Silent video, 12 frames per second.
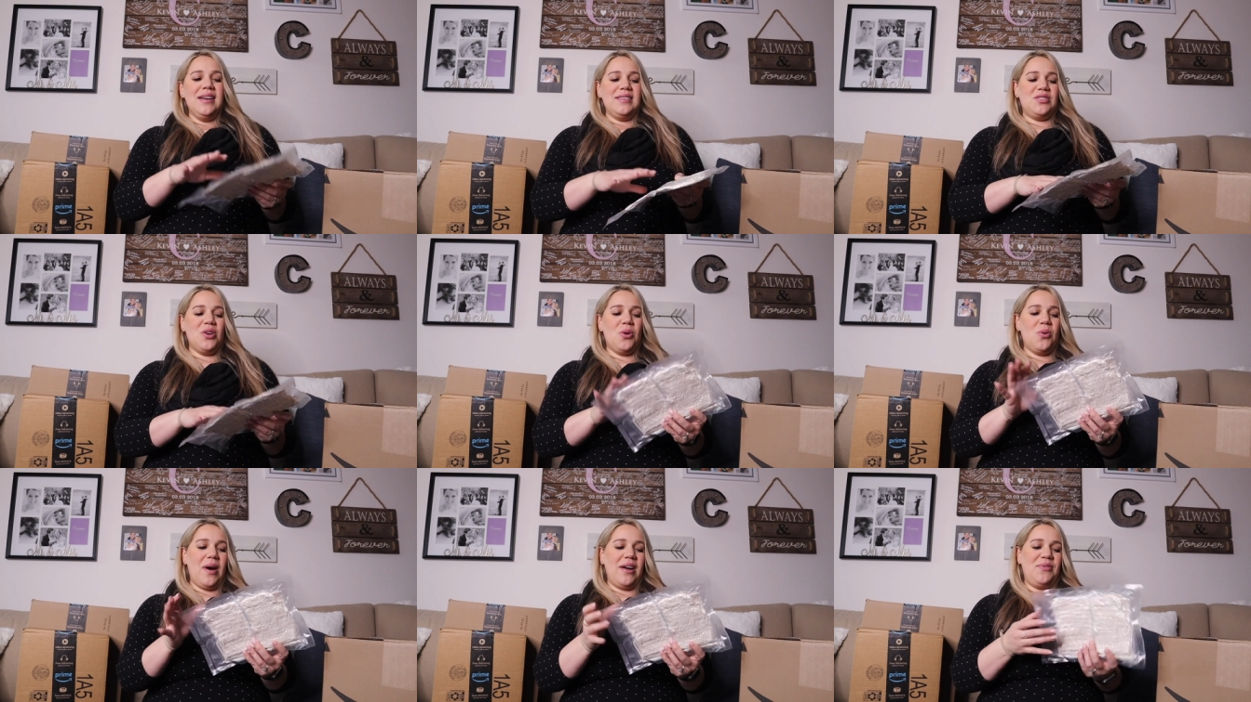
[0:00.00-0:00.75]

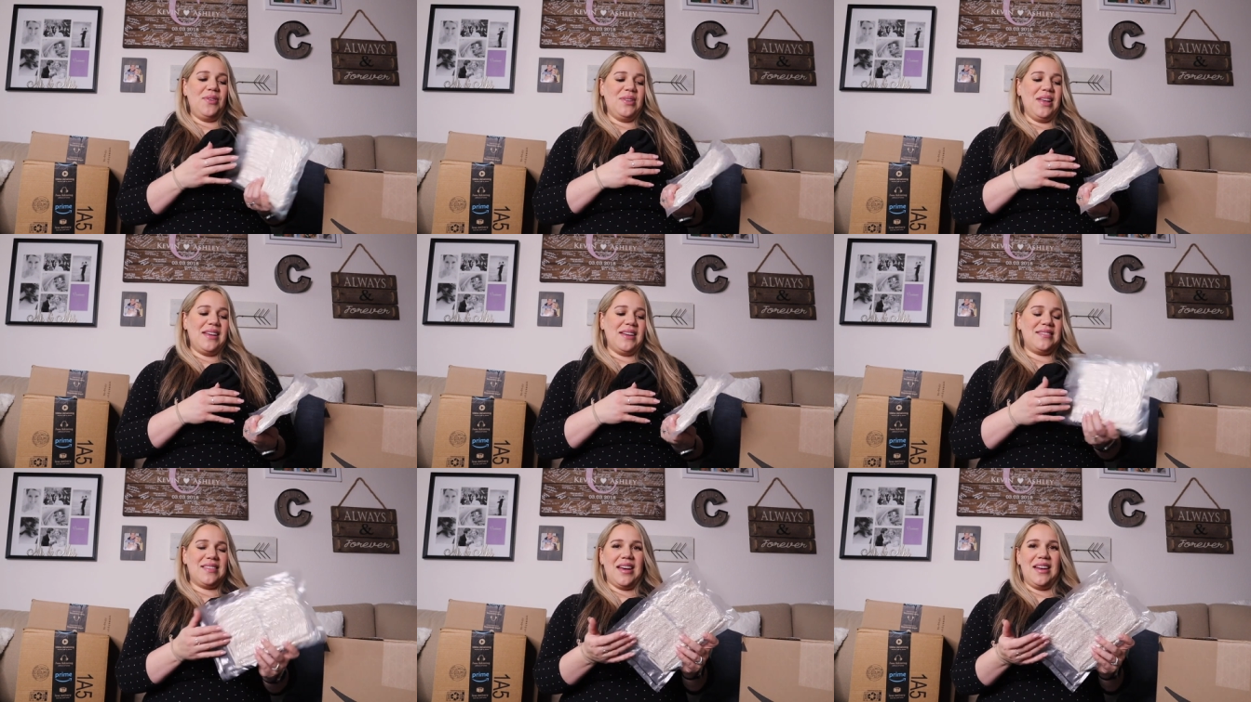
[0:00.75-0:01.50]
So I feel like
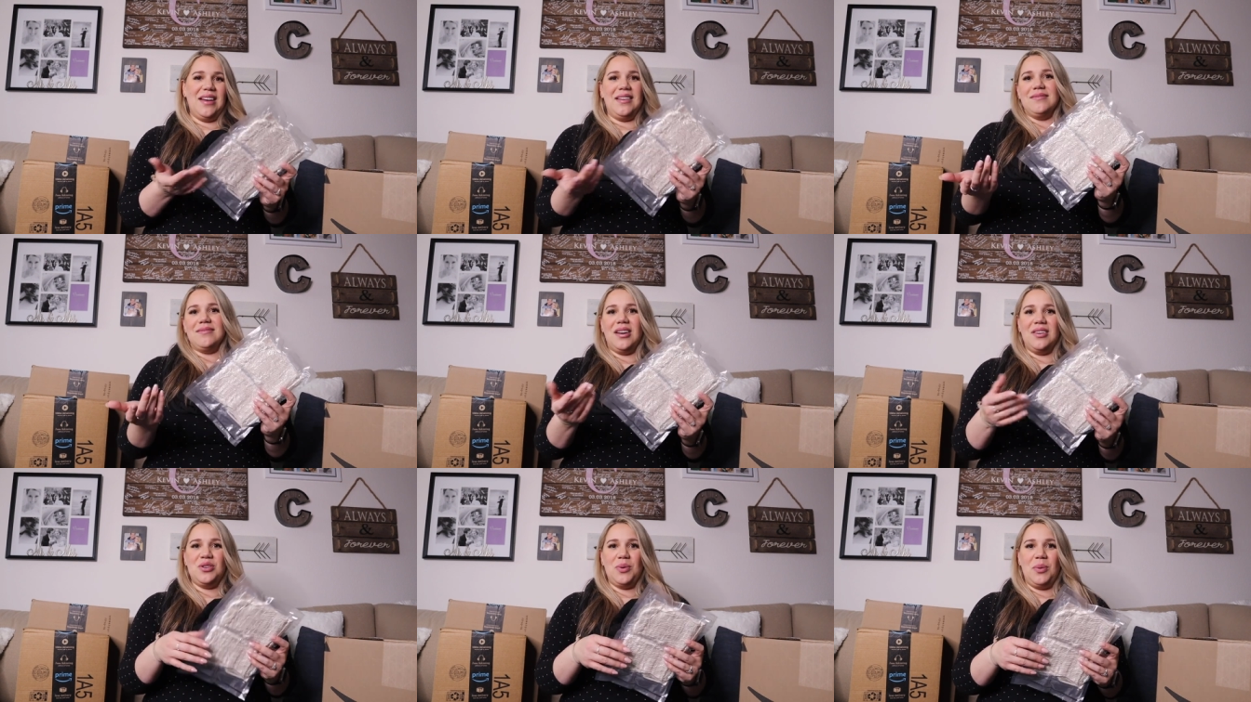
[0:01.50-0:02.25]
it's kind of
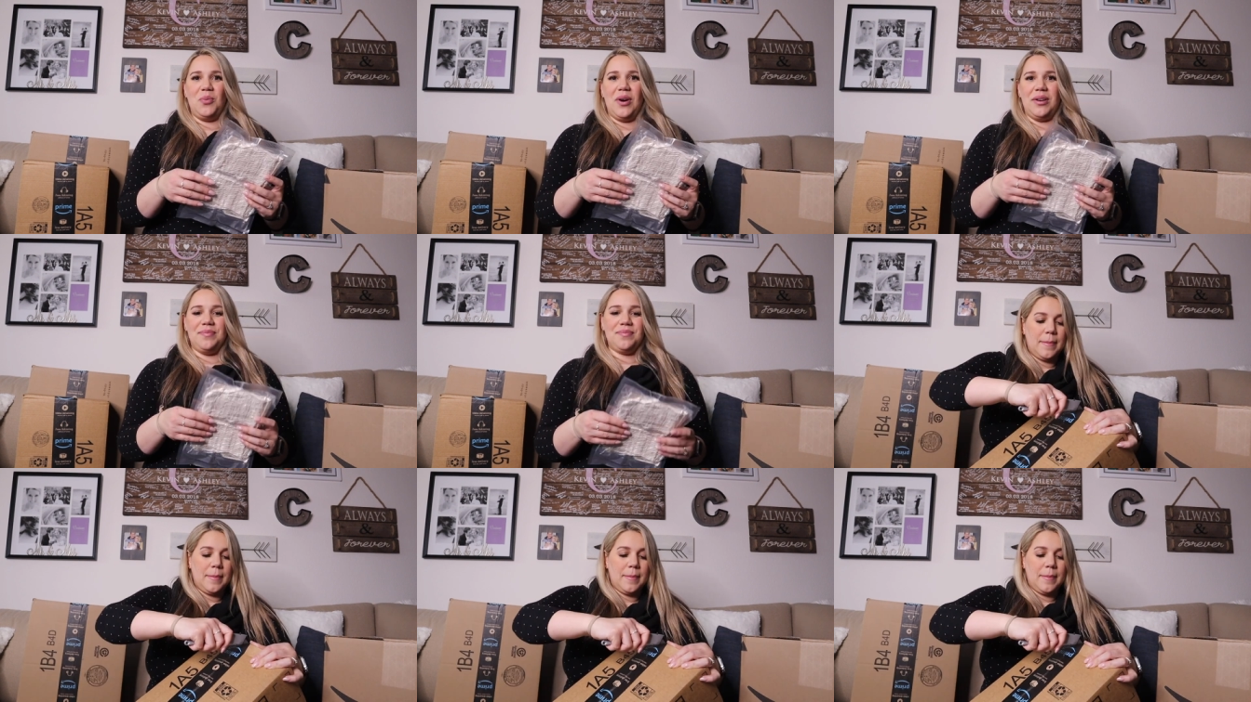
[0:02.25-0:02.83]
a two in one.